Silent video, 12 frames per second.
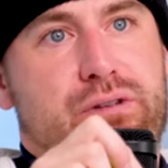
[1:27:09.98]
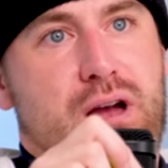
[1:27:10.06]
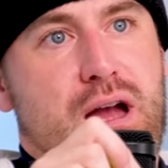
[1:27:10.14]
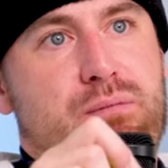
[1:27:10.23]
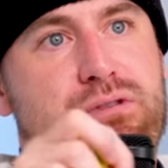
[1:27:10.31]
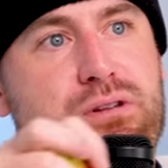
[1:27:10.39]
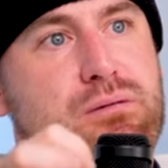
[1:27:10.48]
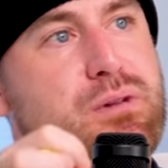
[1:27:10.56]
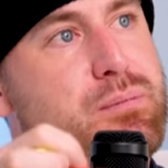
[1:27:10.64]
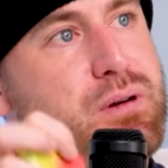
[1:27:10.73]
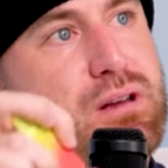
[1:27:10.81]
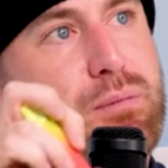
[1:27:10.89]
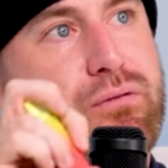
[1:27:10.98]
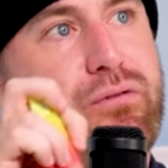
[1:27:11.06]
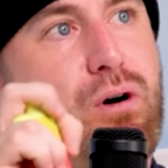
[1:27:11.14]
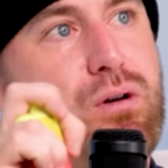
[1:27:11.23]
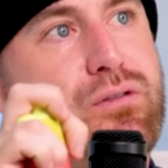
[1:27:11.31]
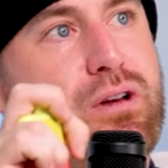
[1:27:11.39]
times and he picked up the
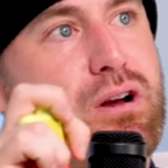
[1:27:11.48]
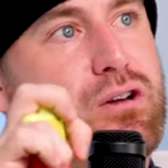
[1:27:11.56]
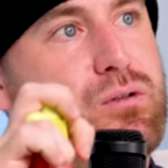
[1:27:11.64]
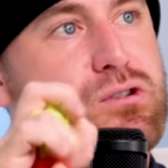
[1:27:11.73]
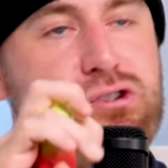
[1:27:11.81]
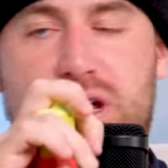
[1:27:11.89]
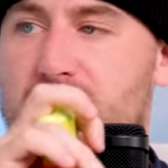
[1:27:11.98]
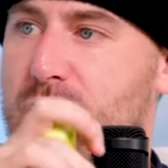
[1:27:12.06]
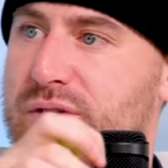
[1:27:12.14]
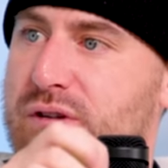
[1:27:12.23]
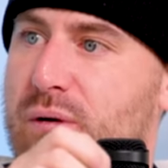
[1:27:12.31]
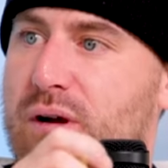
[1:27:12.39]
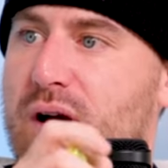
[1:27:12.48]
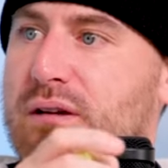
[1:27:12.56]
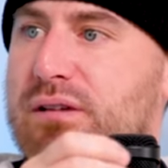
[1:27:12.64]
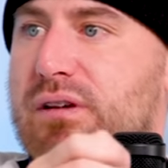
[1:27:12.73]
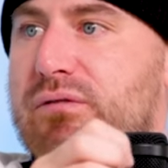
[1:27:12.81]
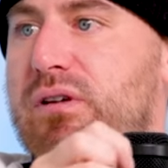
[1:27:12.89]
phone, he's like, "Are you in jail? What's going on?"
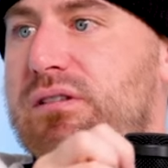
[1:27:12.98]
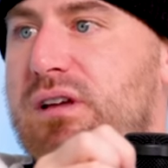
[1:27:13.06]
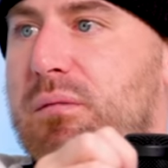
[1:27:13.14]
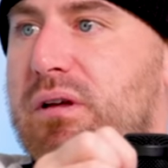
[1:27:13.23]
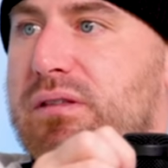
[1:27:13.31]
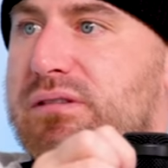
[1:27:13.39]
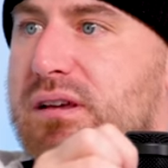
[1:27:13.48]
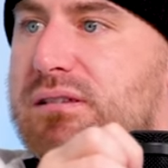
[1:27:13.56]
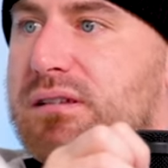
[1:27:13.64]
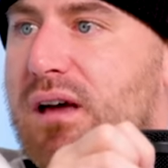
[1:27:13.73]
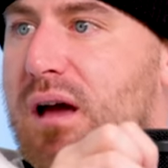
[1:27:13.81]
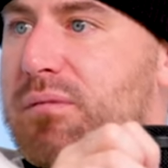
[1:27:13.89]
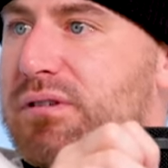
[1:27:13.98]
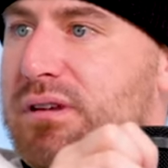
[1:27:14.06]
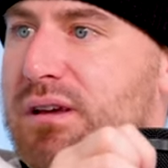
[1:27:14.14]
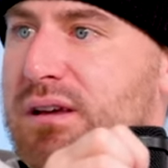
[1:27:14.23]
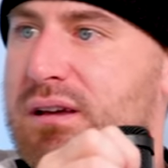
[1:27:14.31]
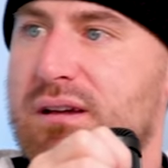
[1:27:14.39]
Because I Facetime like sixty times
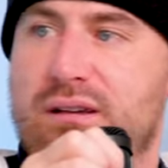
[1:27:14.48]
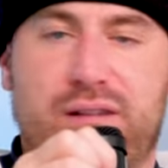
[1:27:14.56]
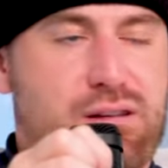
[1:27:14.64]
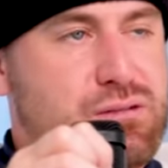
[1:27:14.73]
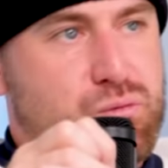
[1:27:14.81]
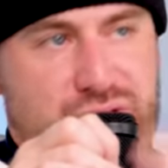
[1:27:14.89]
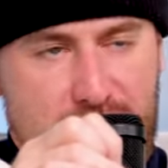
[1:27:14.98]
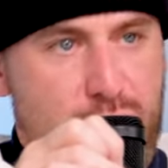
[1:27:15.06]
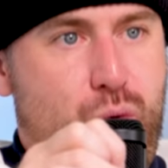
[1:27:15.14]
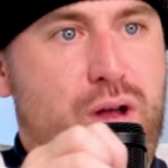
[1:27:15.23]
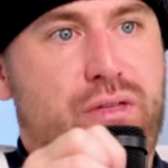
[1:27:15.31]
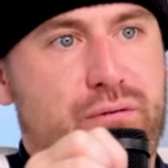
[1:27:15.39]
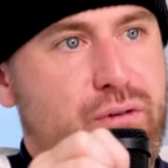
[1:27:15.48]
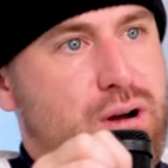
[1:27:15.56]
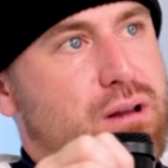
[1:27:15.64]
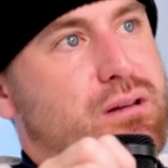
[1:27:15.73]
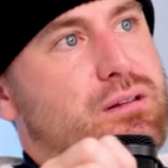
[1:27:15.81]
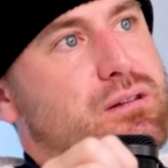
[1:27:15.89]
because I just was like, "I want the
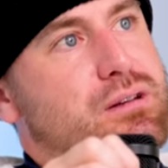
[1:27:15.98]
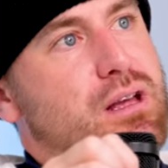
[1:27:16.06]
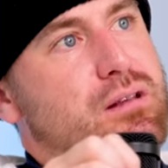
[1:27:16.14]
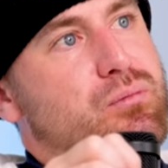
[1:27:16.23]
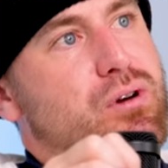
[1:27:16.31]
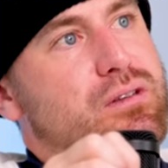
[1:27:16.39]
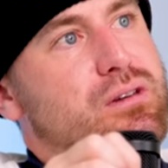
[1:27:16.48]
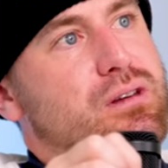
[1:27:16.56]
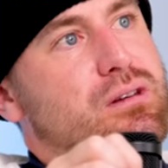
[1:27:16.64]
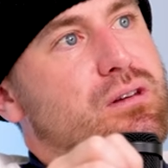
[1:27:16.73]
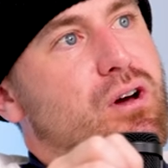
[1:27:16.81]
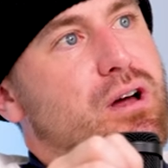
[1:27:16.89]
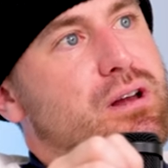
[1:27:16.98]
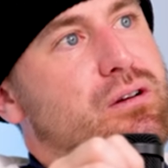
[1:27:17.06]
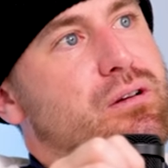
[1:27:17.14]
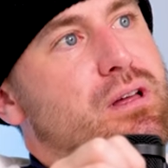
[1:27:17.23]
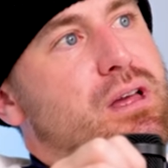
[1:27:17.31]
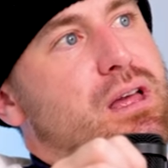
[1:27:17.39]
fucking get the president on
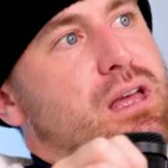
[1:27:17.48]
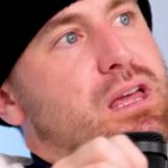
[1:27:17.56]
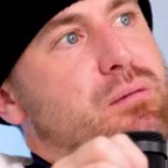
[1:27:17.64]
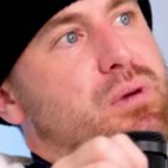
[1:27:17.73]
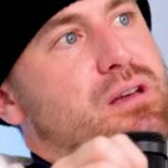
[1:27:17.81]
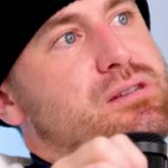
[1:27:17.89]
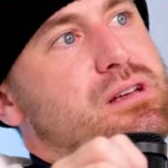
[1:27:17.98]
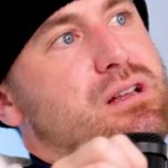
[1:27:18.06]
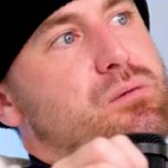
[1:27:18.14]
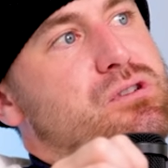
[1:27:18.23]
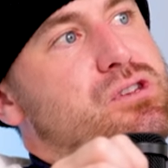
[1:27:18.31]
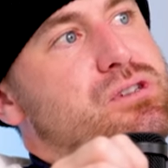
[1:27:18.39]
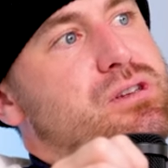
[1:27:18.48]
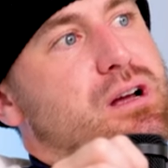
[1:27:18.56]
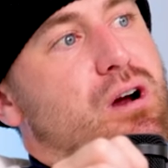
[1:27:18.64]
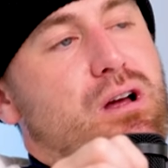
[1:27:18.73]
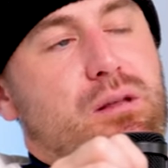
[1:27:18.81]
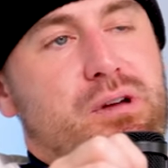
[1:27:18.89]
here." He basically was just like,
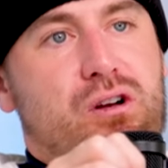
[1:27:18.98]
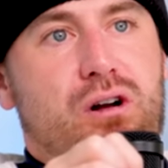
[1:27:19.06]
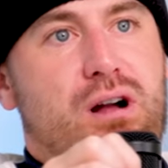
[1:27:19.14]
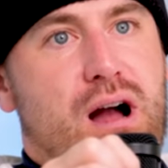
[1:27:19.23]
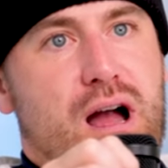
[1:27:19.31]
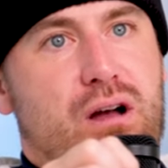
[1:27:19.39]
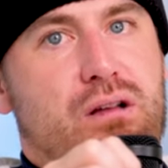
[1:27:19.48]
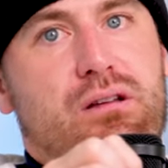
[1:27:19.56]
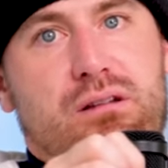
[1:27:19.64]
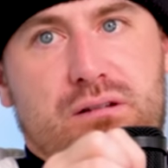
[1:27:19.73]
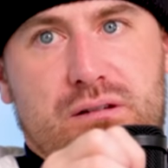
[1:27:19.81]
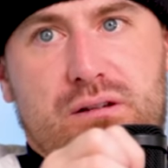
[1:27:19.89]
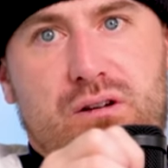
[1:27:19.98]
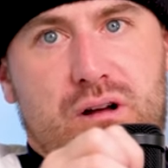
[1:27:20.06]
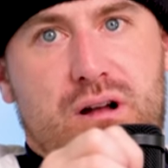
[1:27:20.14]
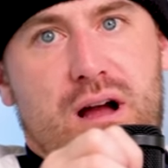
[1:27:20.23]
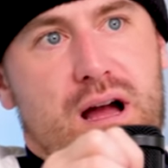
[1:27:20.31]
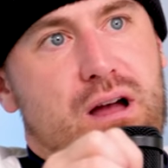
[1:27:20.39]
"All right, let me call Kyle and call
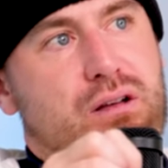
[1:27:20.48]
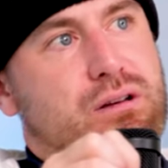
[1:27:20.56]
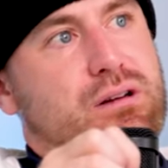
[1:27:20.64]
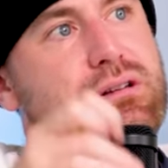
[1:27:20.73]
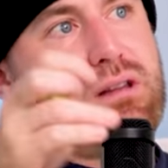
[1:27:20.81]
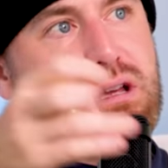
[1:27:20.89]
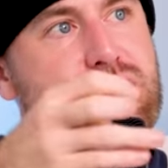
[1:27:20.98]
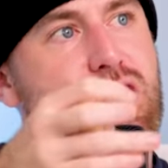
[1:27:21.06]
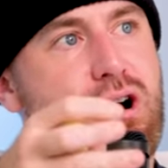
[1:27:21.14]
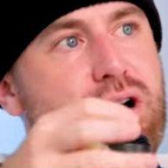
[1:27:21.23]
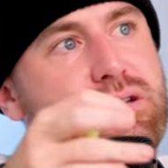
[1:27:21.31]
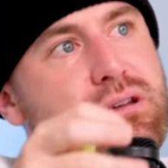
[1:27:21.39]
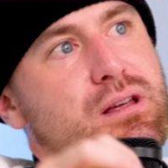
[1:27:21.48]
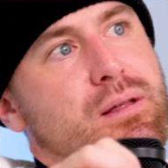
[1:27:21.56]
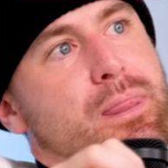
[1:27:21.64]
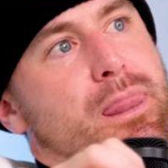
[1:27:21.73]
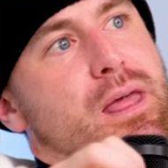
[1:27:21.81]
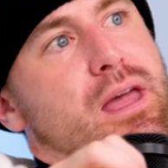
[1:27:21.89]
Kyle," and they talked,
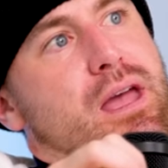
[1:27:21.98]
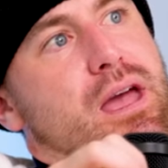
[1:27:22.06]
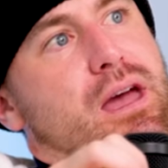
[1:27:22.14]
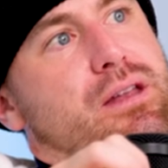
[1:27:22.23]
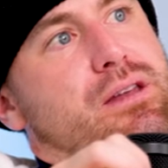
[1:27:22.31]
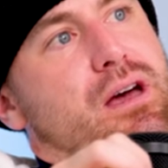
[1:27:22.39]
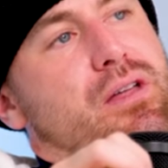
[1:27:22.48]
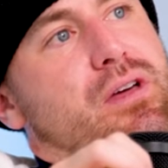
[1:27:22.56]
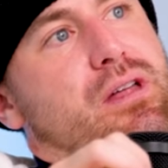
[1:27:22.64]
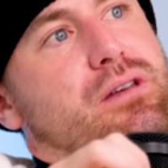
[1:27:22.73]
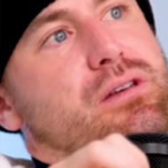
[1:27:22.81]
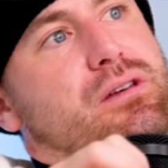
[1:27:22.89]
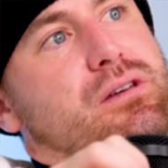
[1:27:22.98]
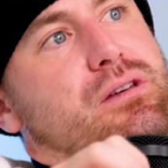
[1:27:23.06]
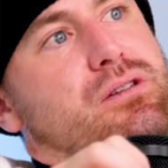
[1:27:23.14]
and uh, then